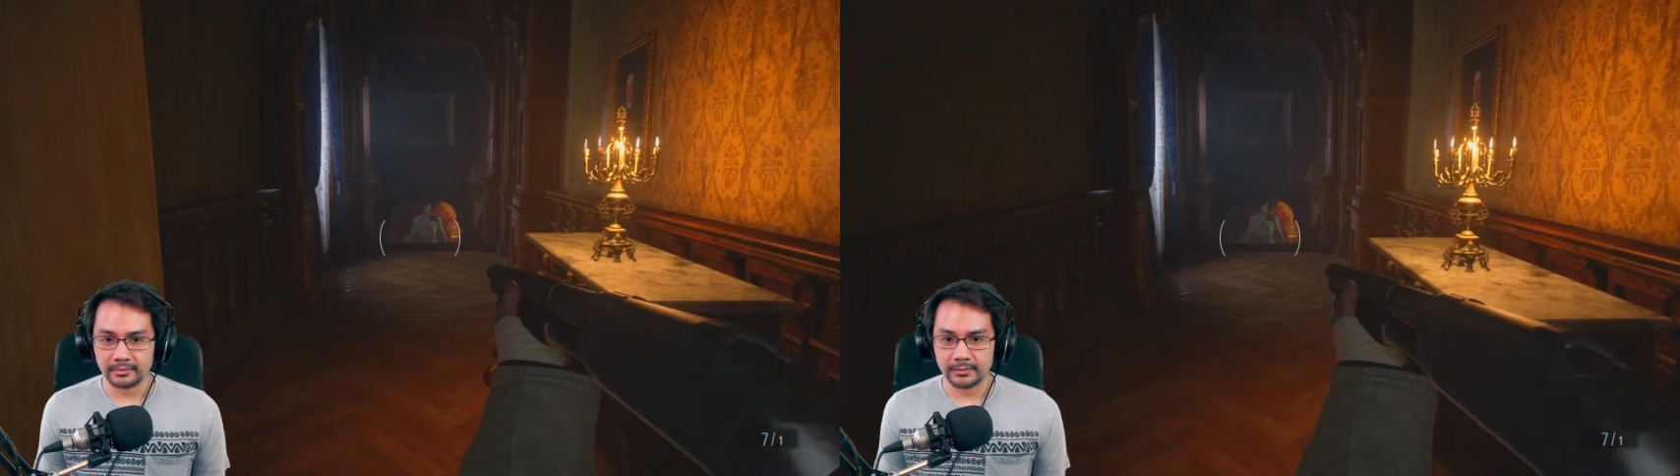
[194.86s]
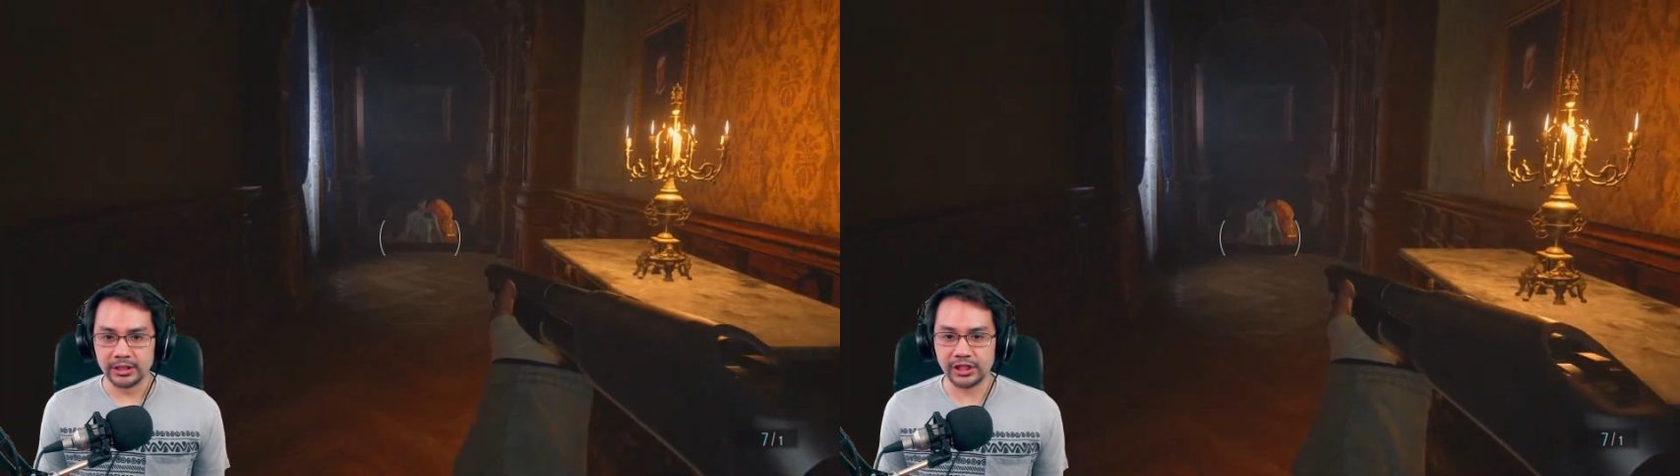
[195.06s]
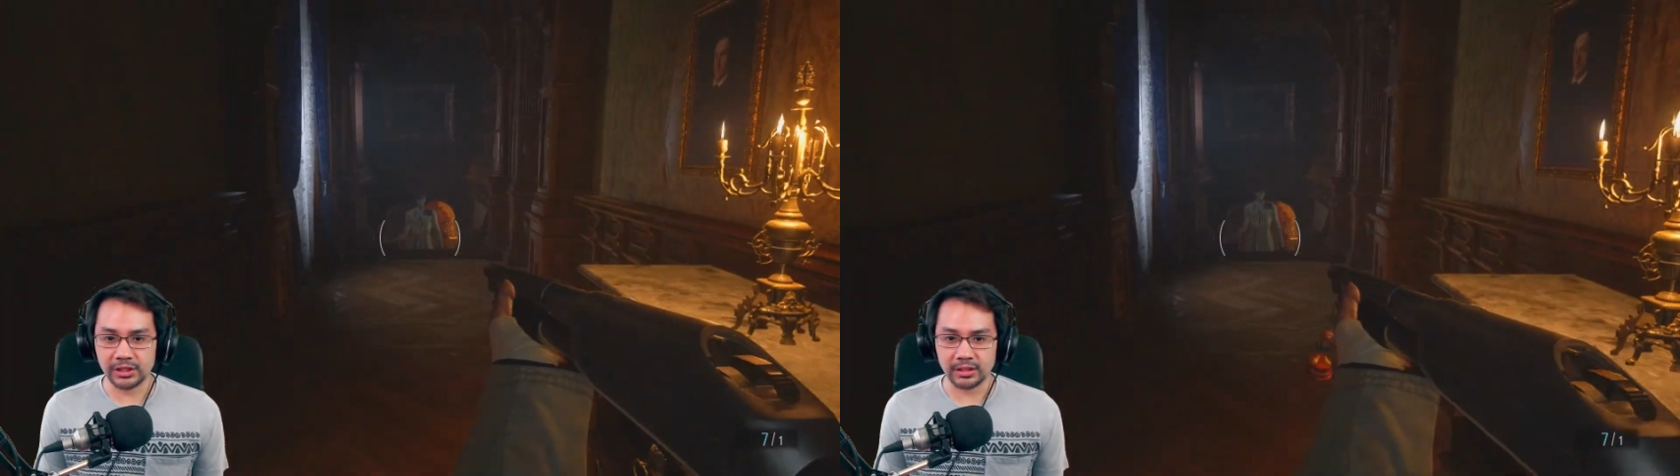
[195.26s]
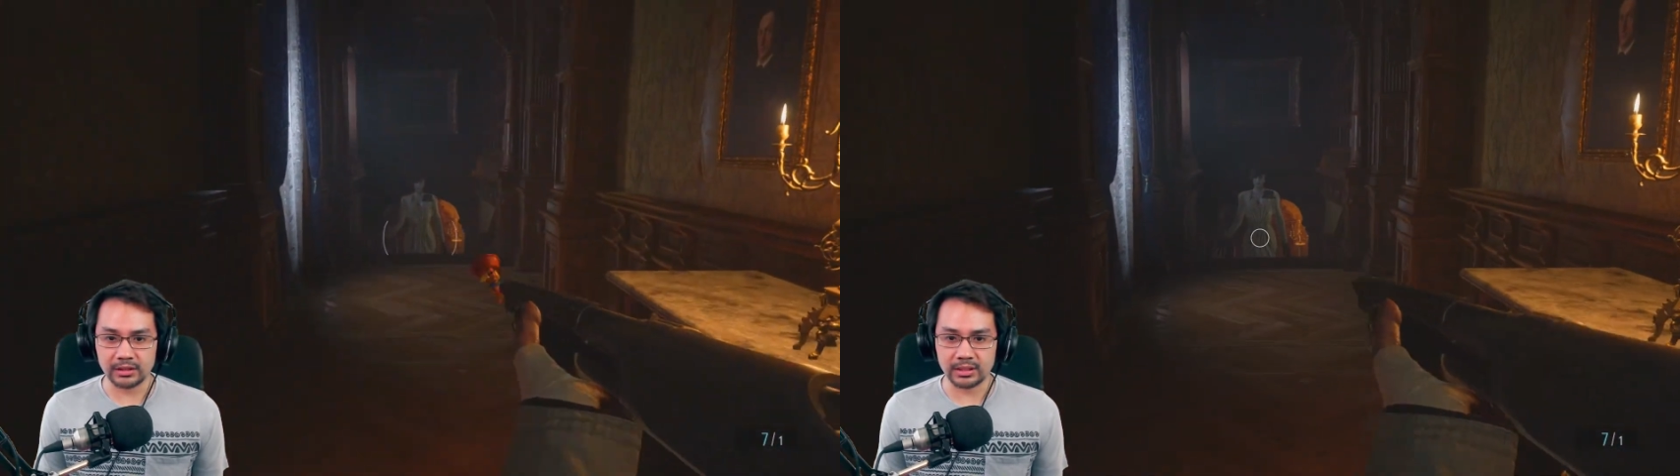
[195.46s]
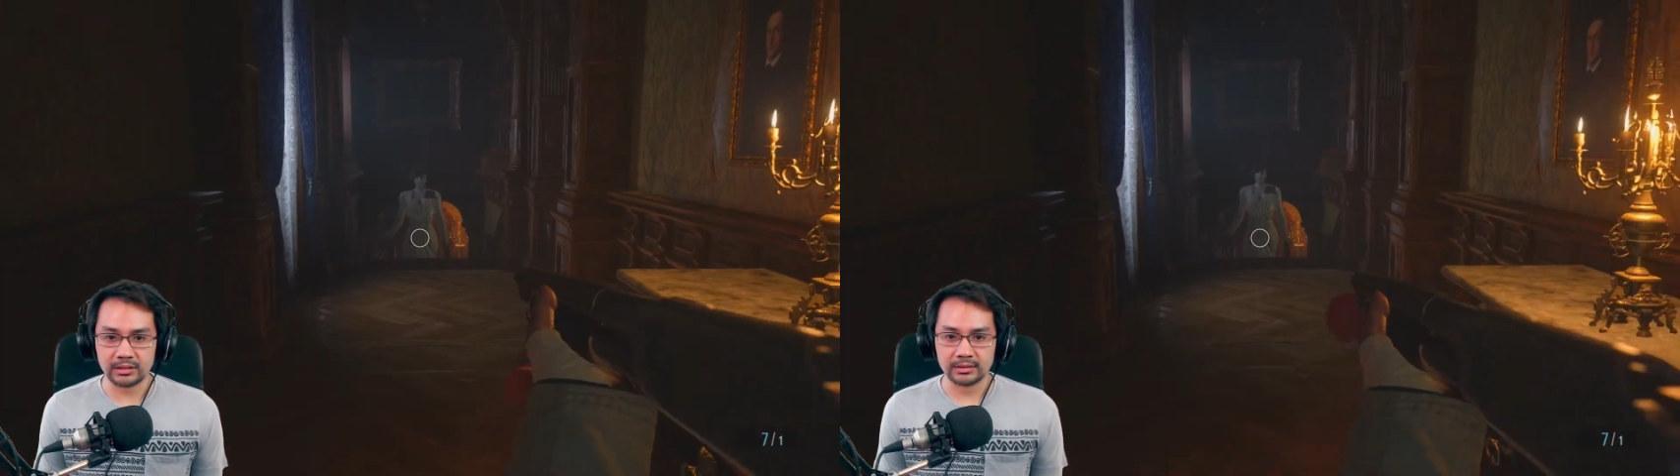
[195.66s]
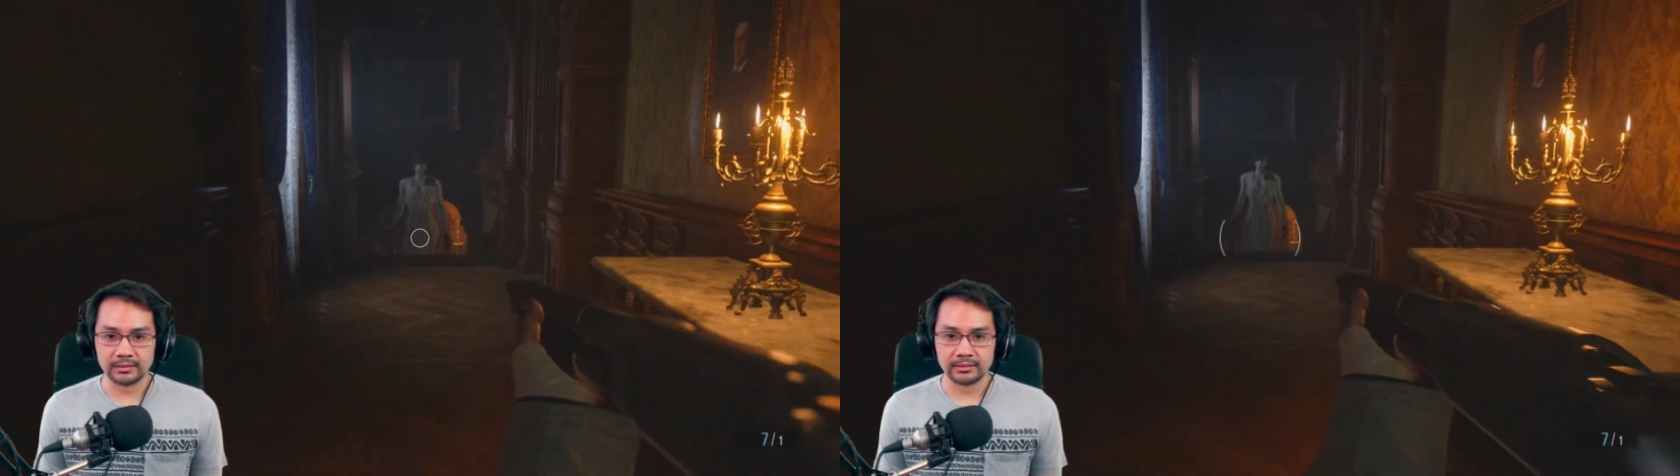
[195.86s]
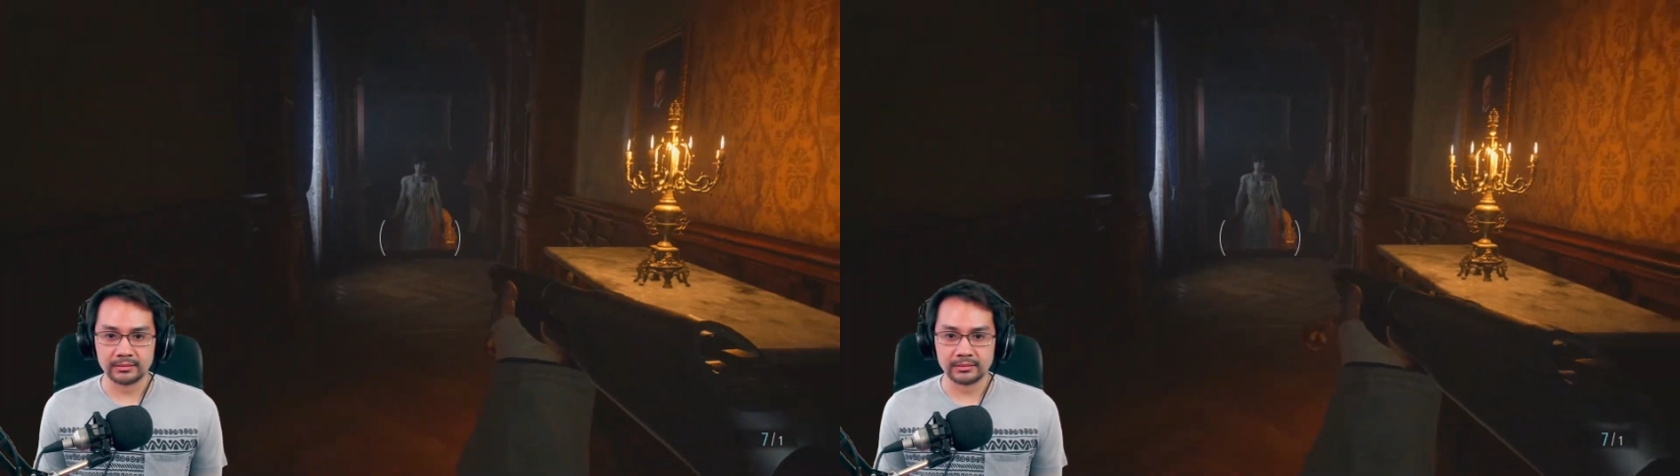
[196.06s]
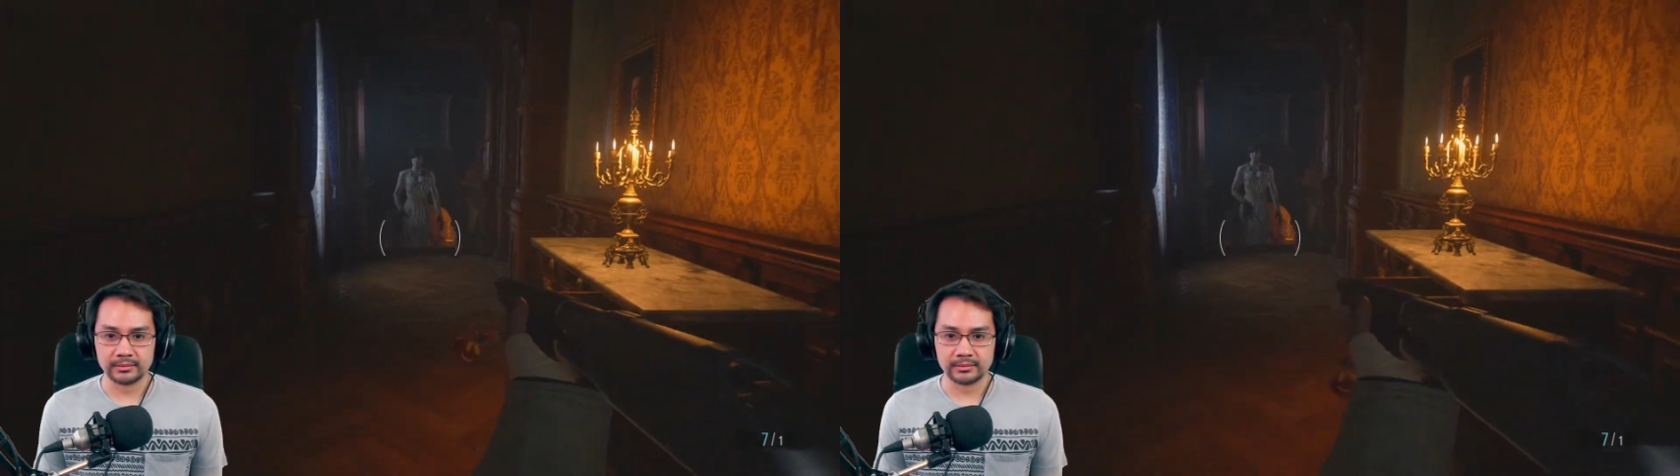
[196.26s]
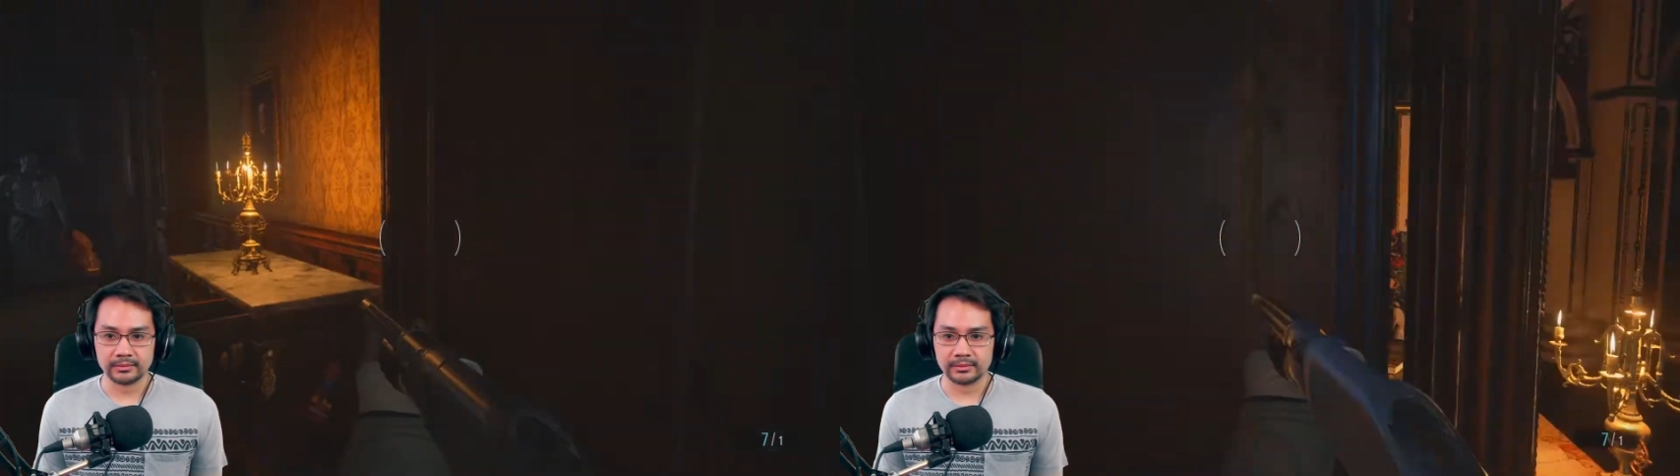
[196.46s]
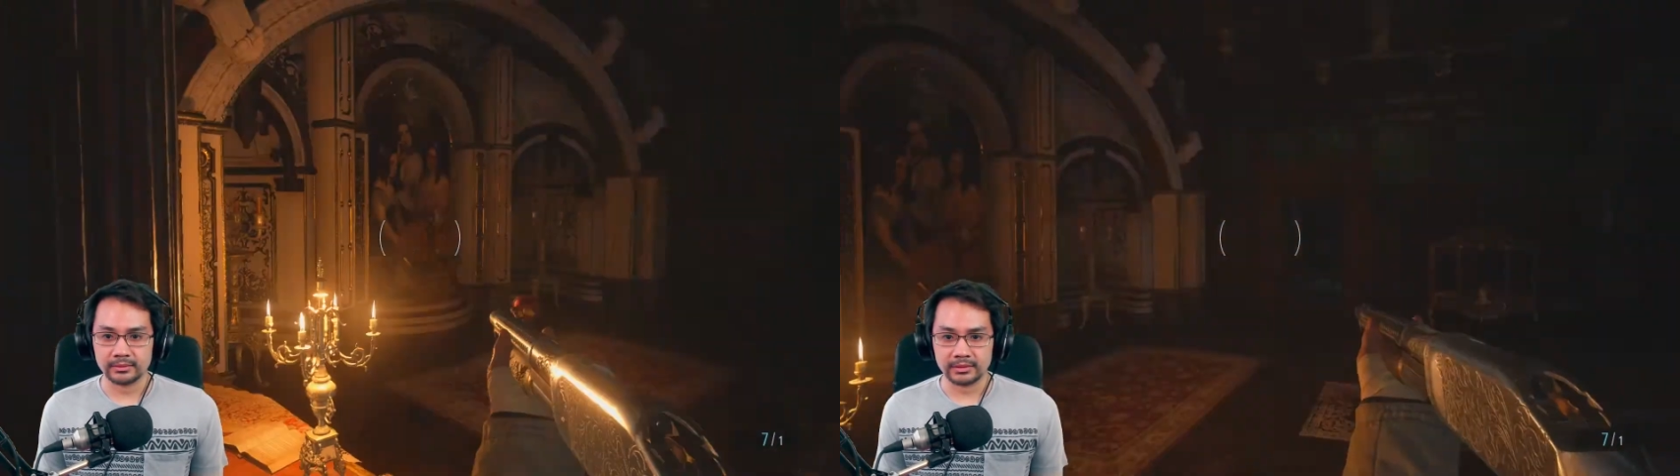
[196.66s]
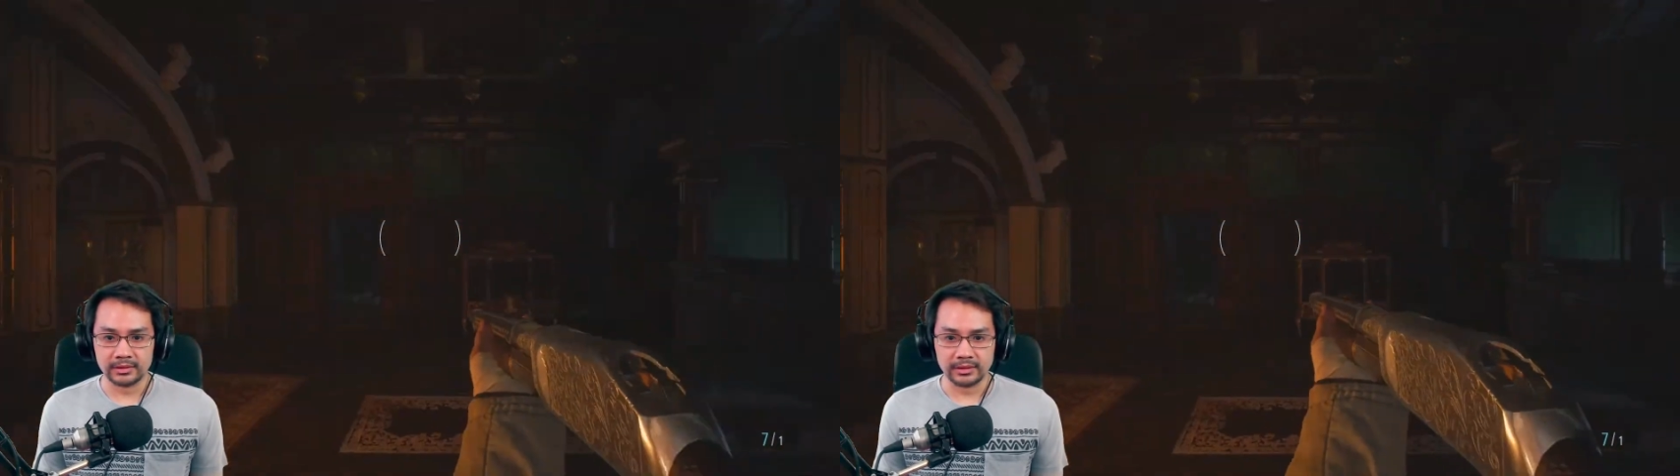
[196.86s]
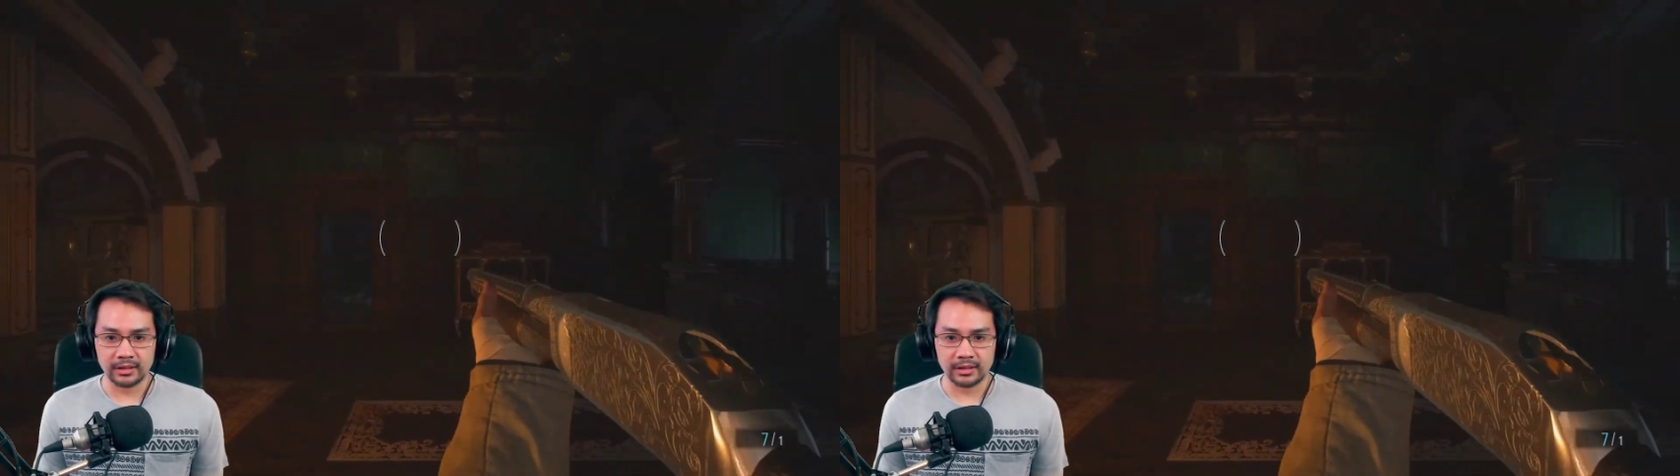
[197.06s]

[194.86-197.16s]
Shit. Stupid man thing.